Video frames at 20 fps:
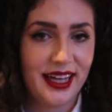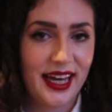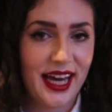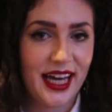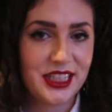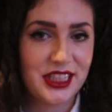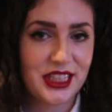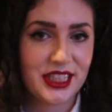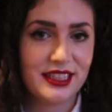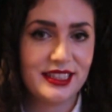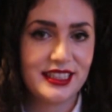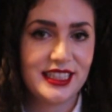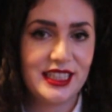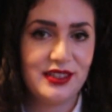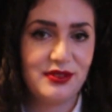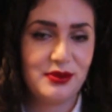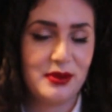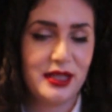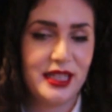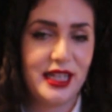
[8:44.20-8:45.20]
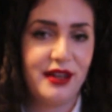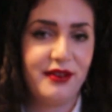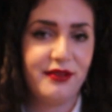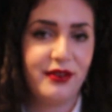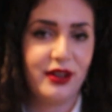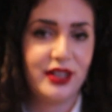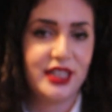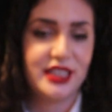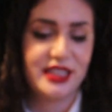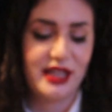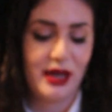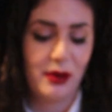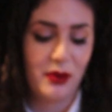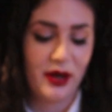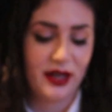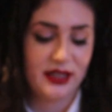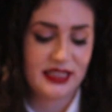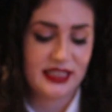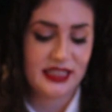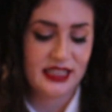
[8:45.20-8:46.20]
As you can see from the nail varnish that I'm
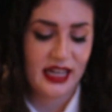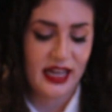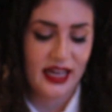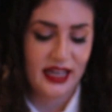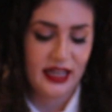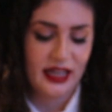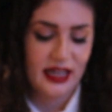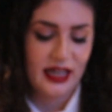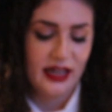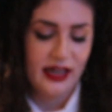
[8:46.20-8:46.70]
wearing today,